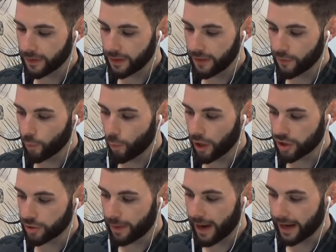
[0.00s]
If you
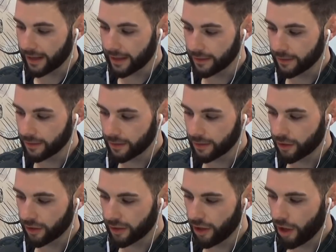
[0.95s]
watch back, and
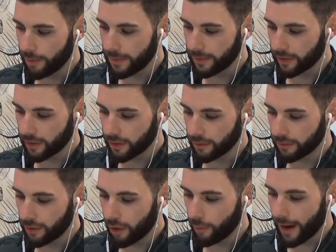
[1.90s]
kind of a lot of people kind
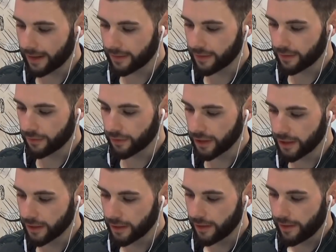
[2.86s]
of go back to this
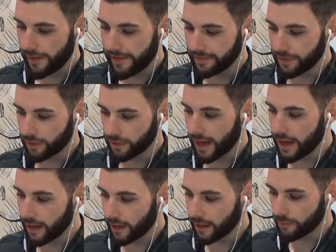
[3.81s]
fight, the
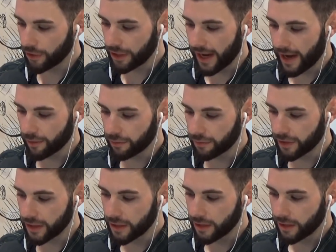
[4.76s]
Ortega and Moicano
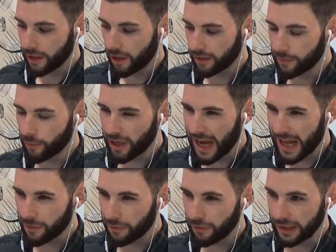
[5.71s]
fight. I think
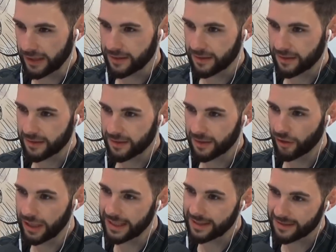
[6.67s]
Moicano fights
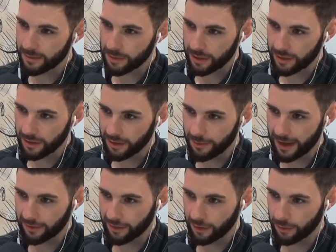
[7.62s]
slightly similar to
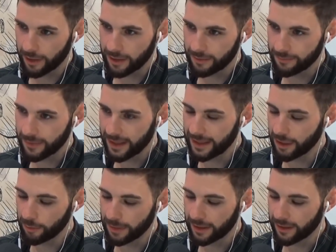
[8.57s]
Max Holloway, a
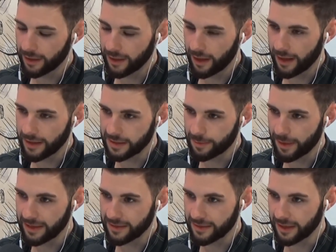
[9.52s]
little bit in
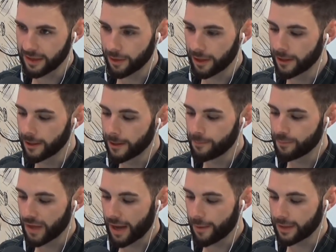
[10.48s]
spaces anyway.
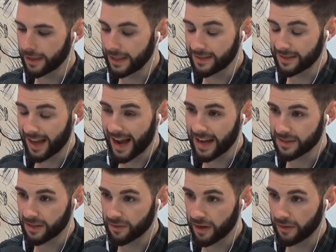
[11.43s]
At least his
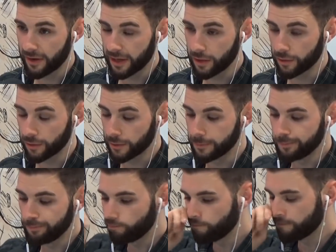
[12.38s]
hands are very, very good.
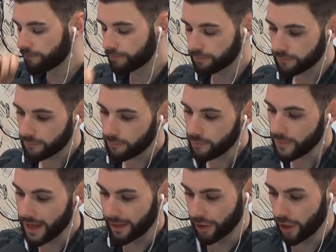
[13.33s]

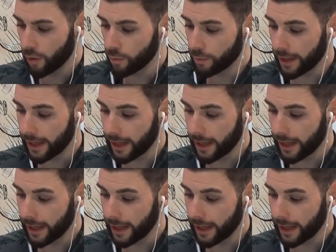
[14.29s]
And I know